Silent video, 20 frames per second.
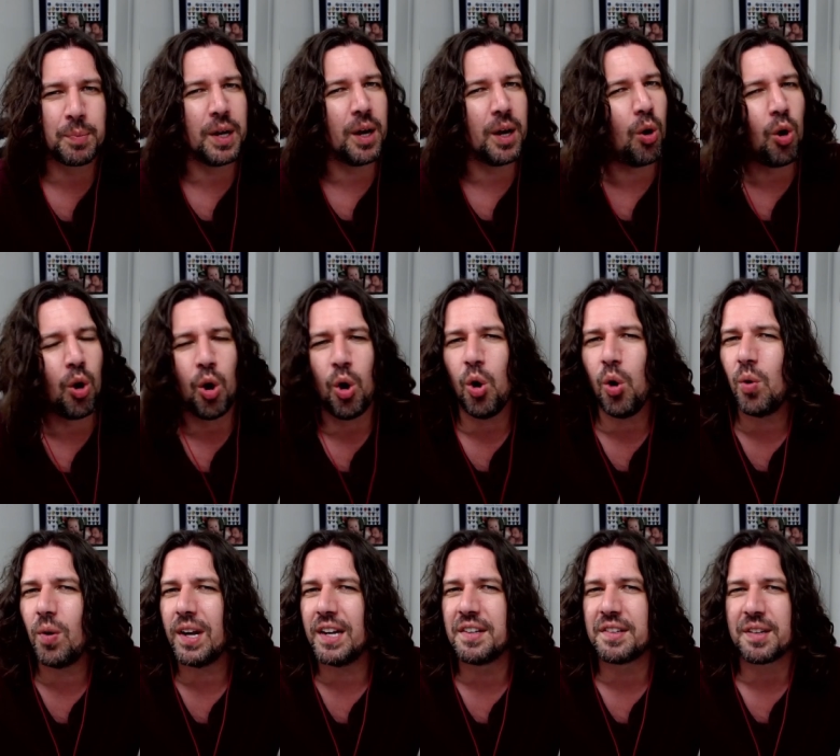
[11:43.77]
We're
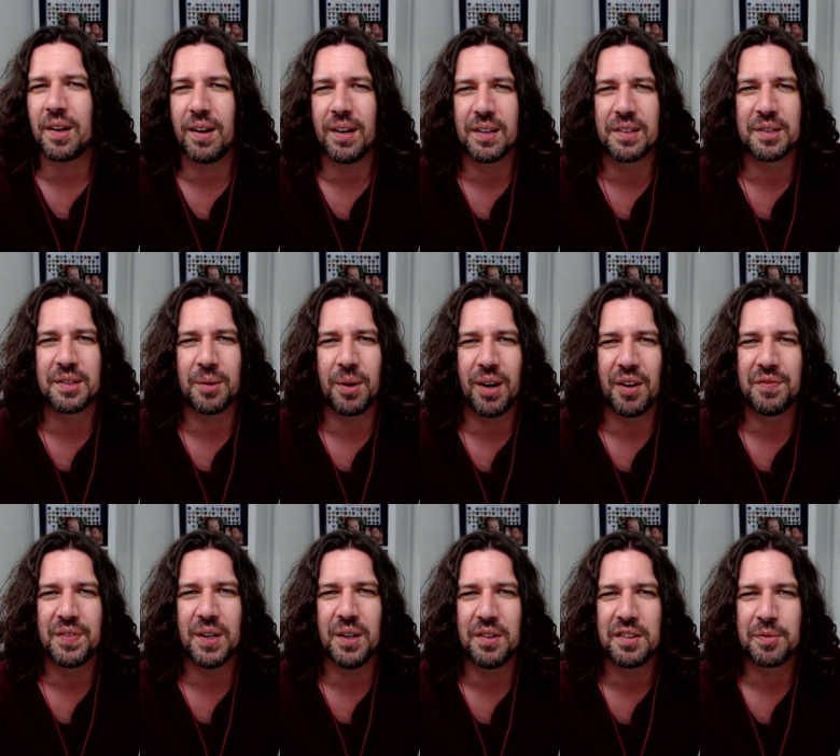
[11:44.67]
all entitled to our
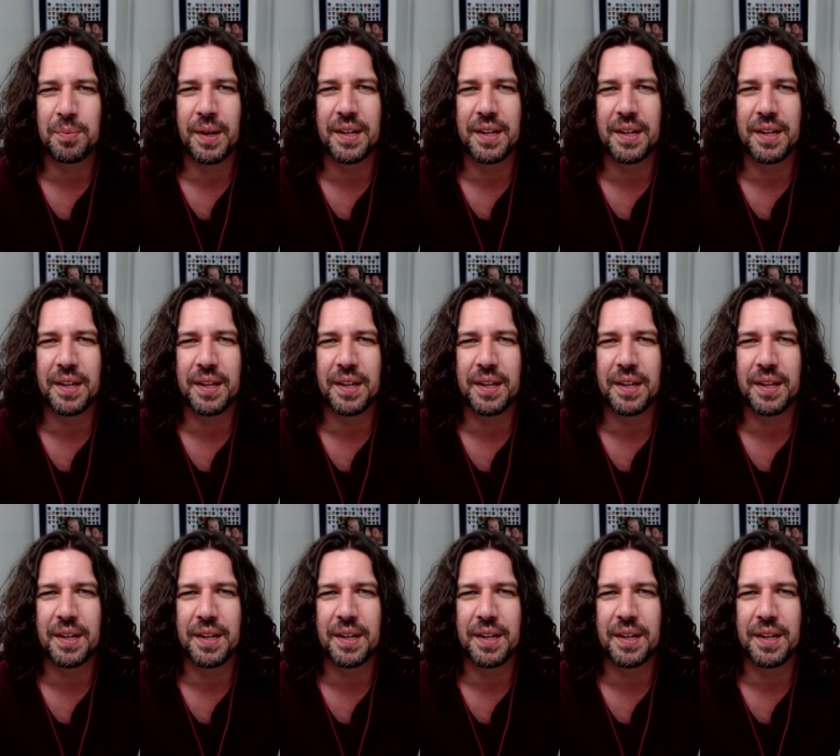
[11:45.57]
views,